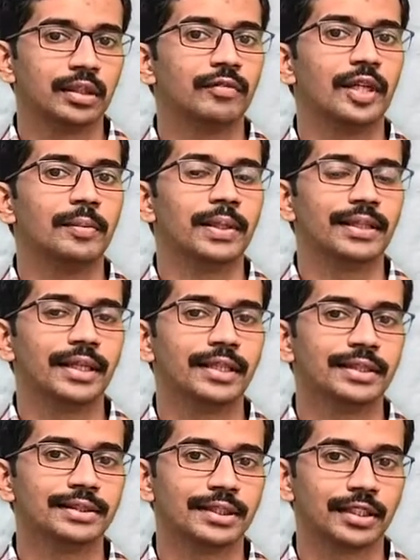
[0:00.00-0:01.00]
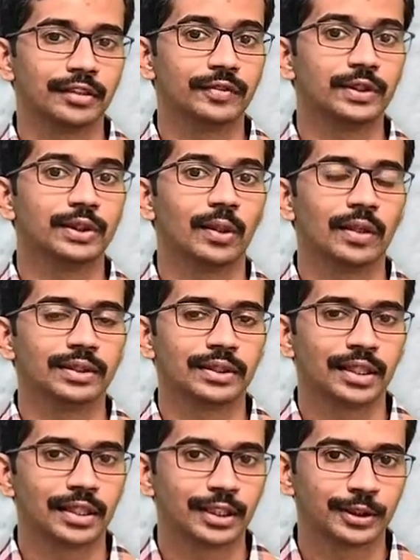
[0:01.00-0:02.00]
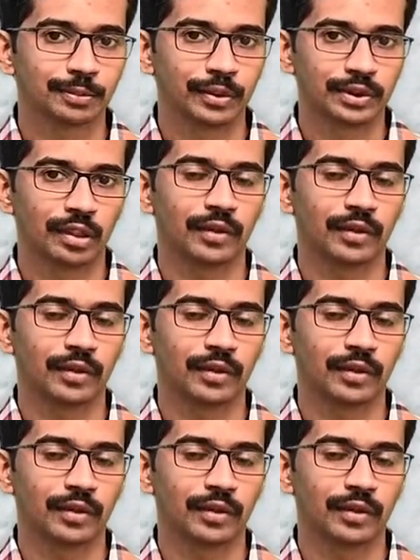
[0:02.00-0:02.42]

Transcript: will be getting certain physiological response.